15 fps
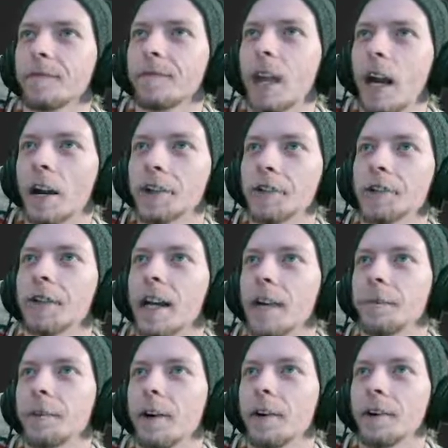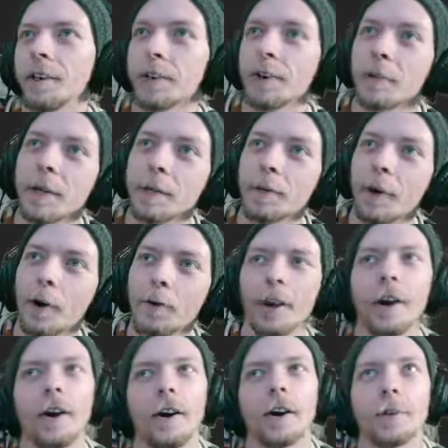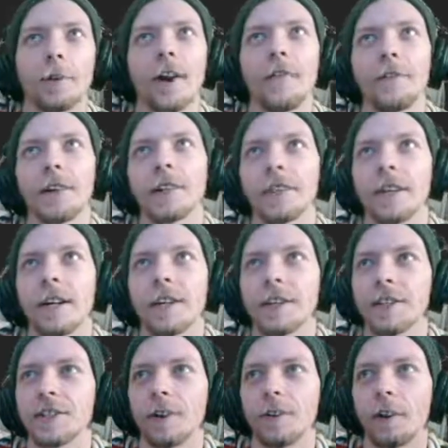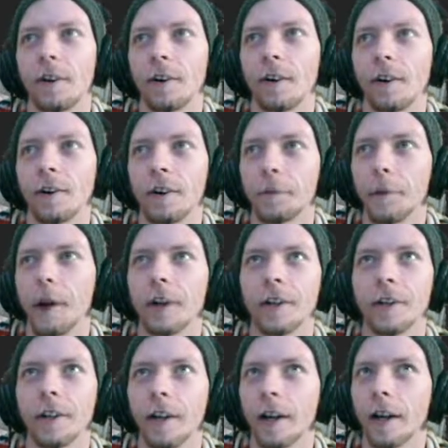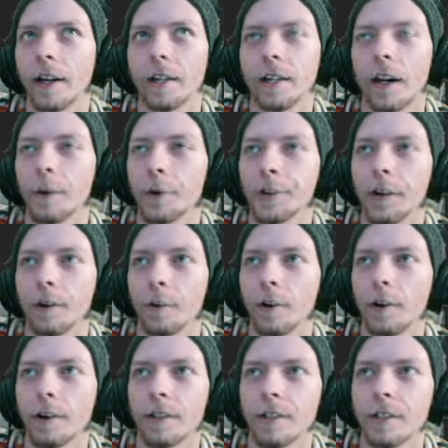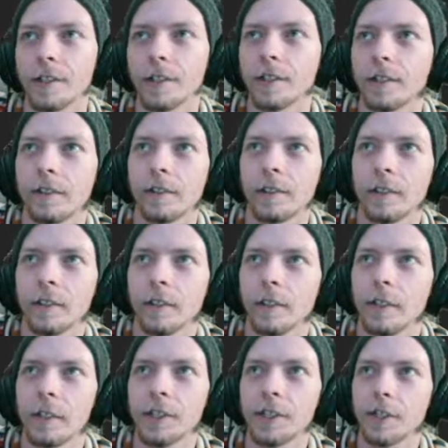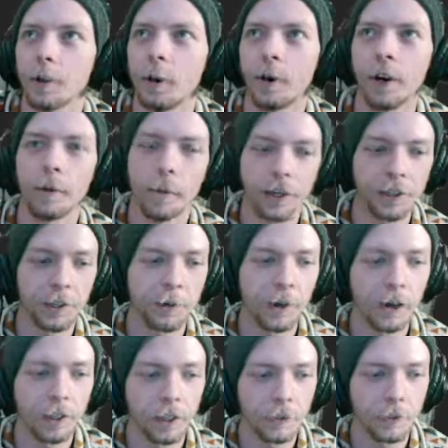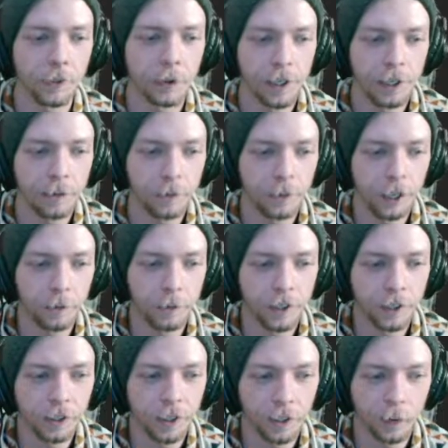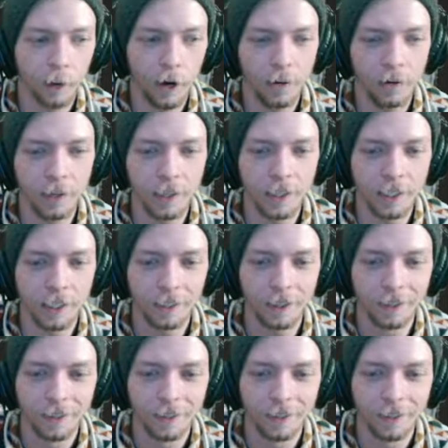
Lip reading: How's your game going? You and me both? Oh, graphic design is so hard. I'm not good at it. I wish I was. It's so hard to make UI look pretty without being good at graphic design.